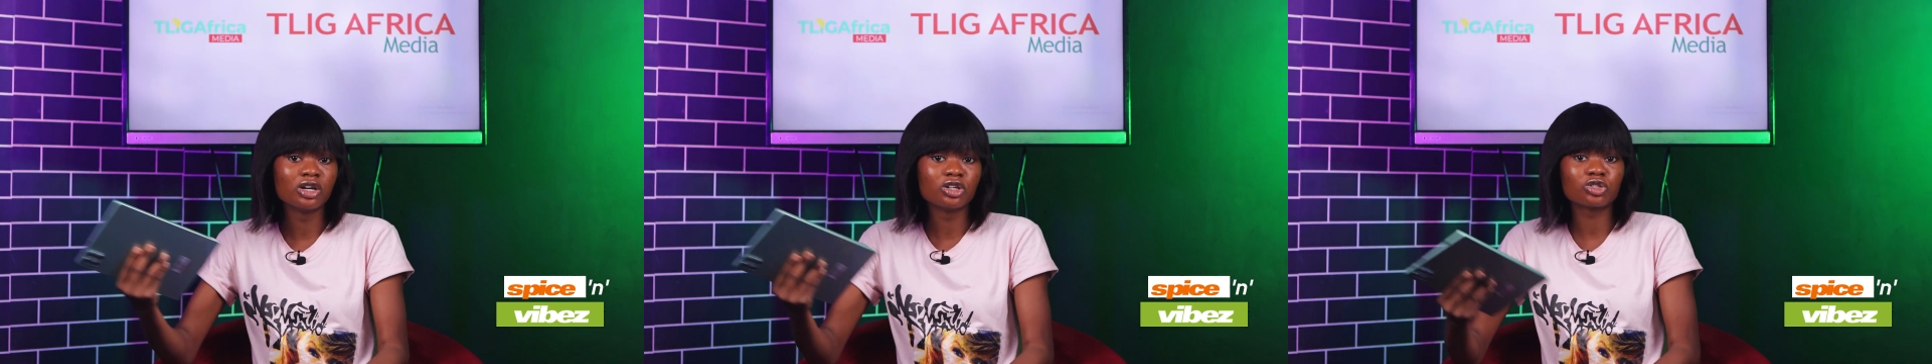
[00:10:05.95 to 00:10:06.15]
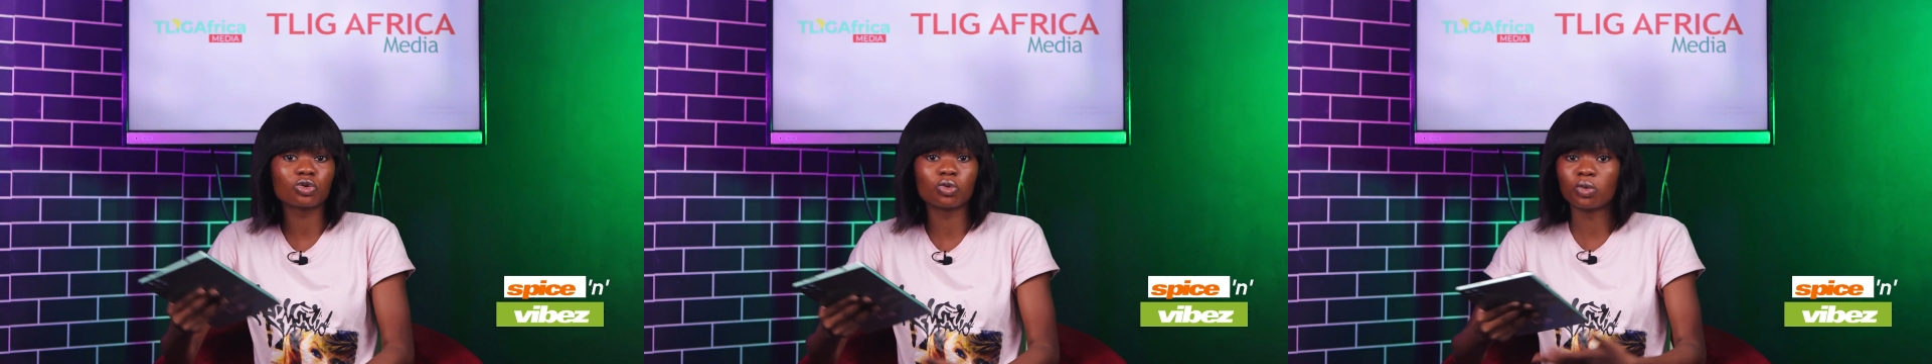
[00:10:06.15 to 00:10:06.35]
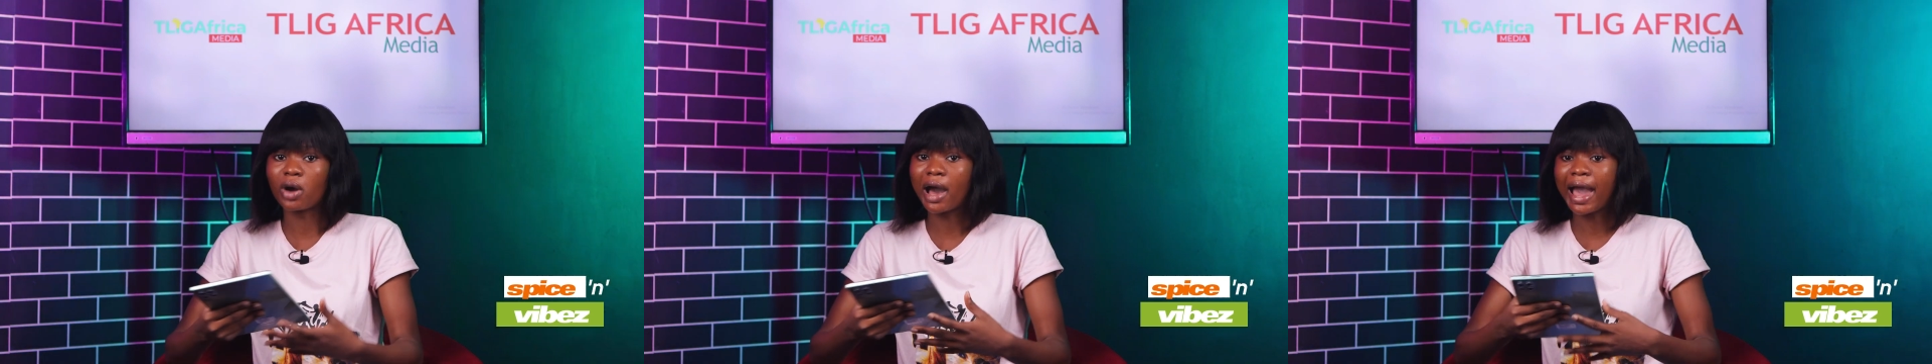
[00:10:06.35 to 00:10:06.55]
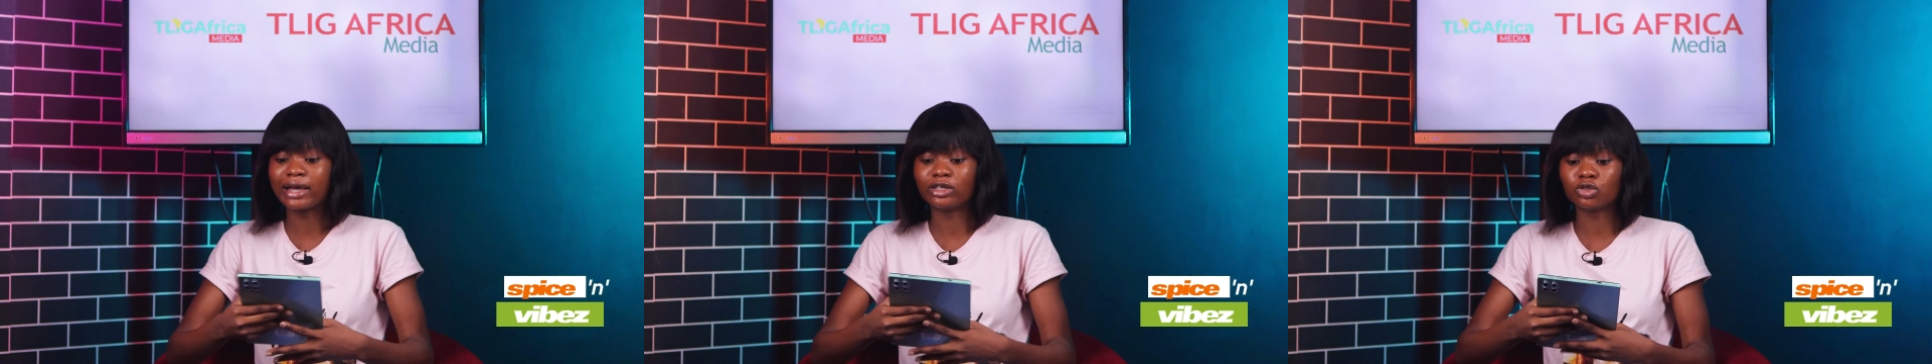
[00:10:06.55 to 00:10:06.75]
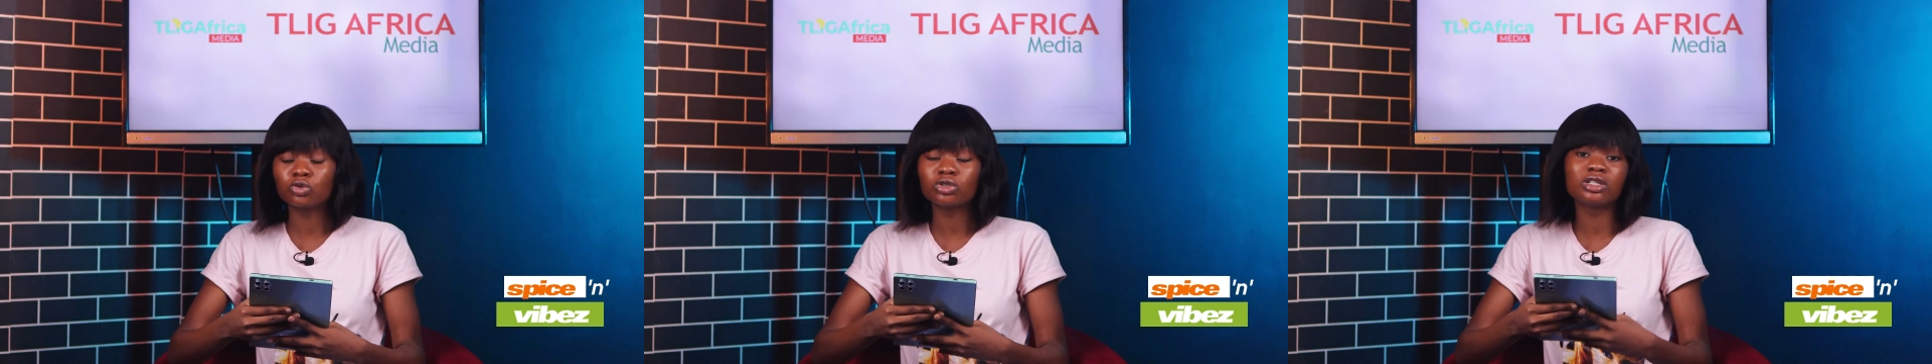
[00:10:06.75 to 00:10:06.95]
So
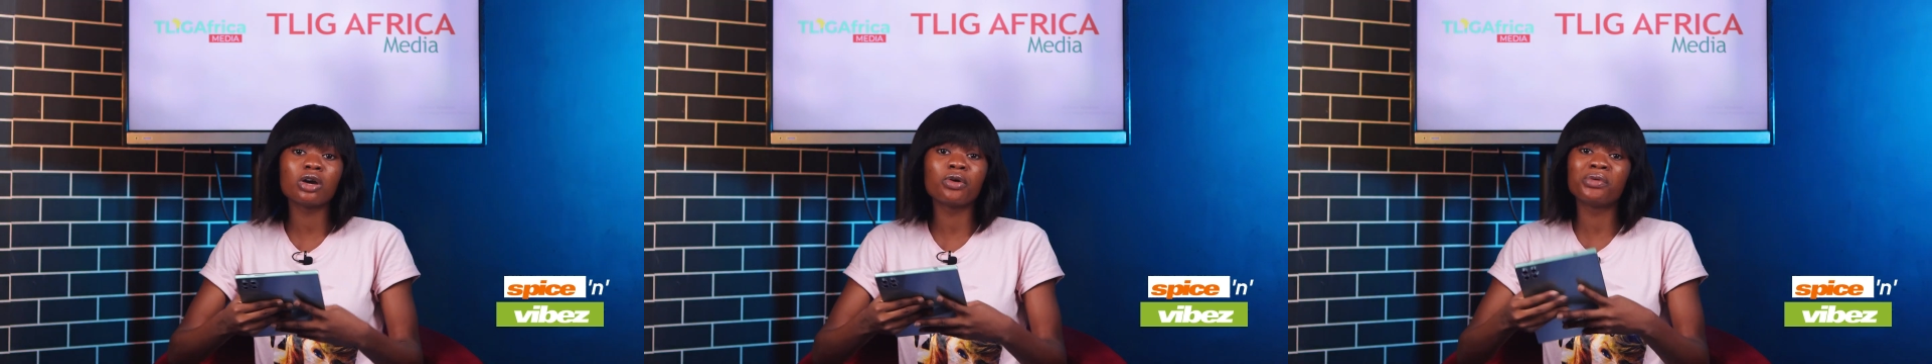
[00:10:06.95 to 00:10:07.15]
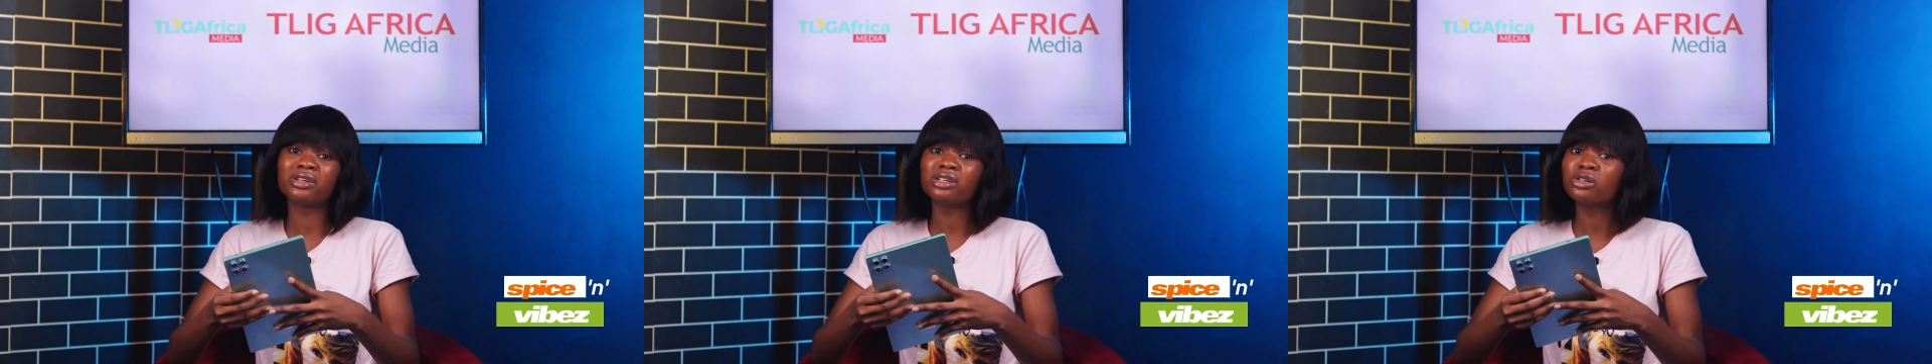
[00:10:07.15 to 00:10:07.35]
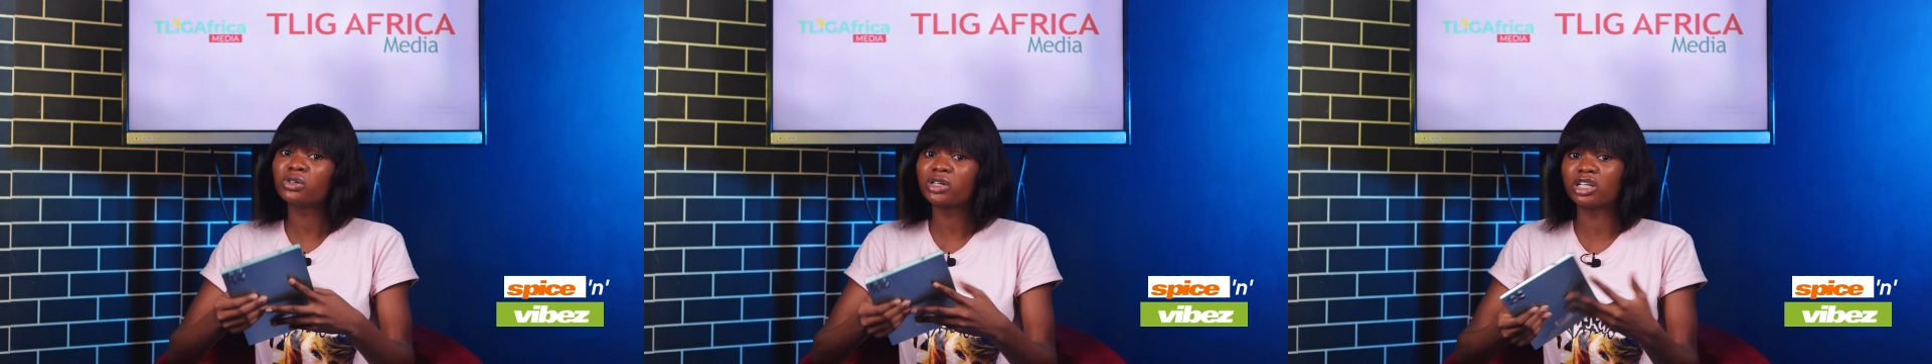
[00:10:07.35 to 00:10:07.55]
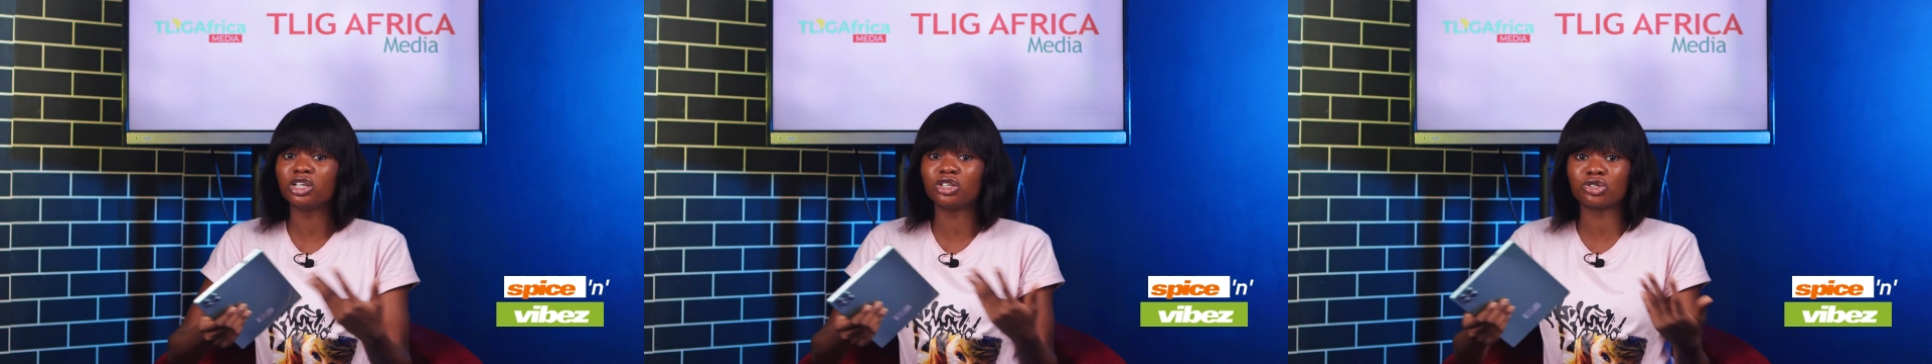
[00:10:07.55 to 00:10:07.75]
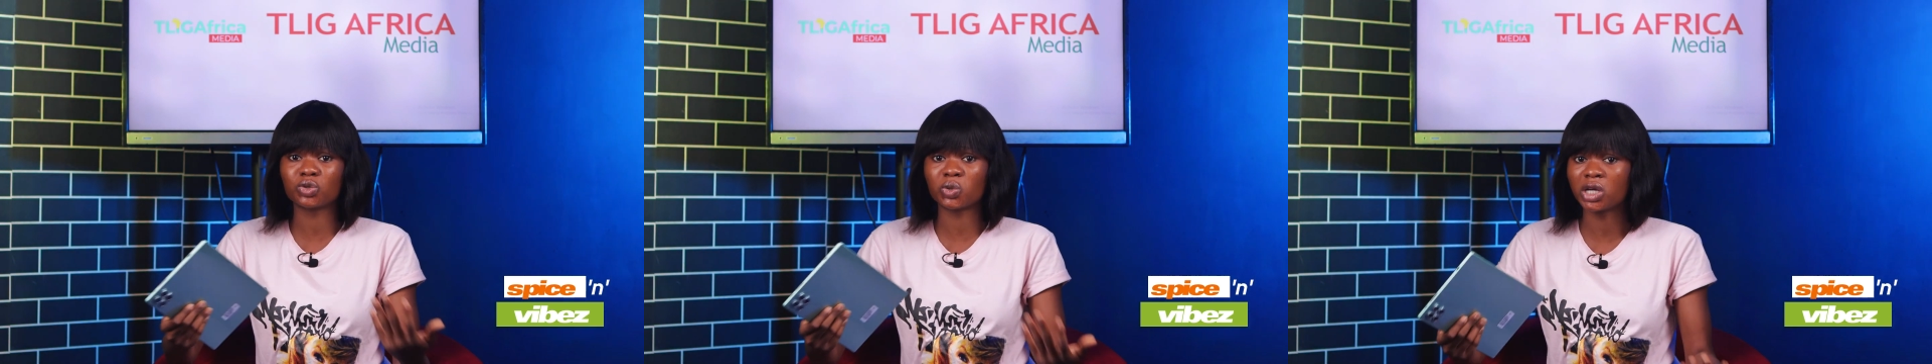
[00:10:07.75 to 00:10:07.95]
they're already looking
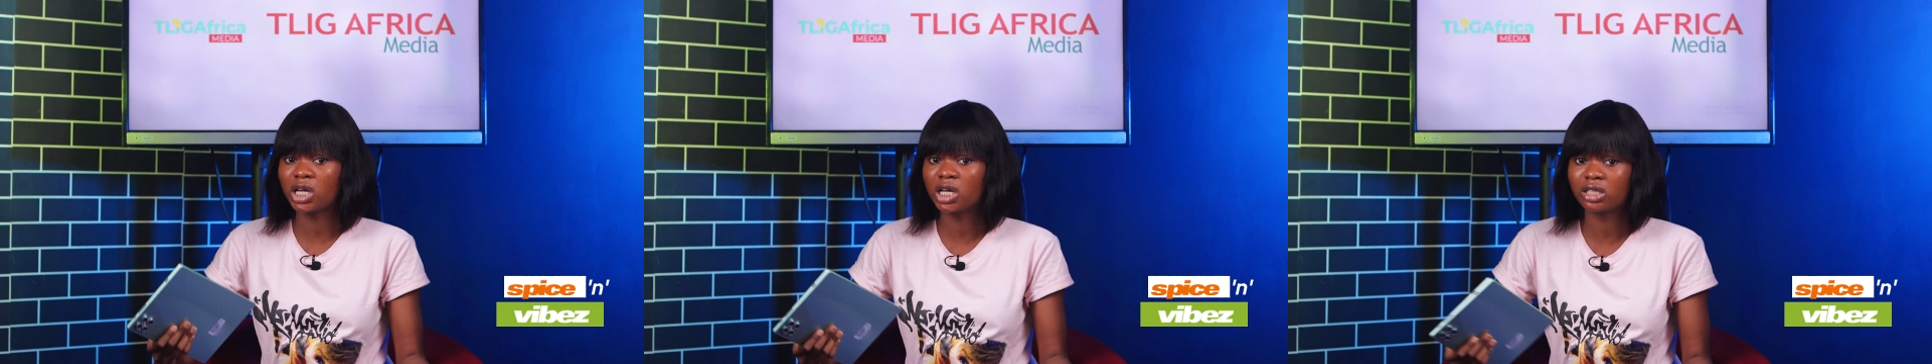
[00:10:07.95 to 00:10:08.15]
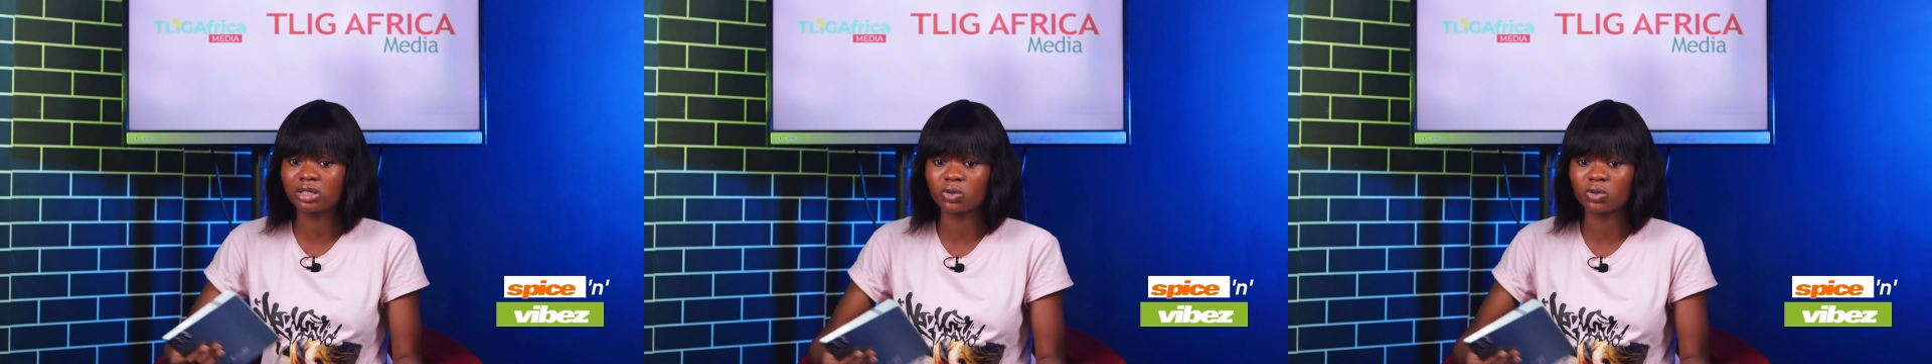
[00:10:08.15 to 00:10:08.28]
into it.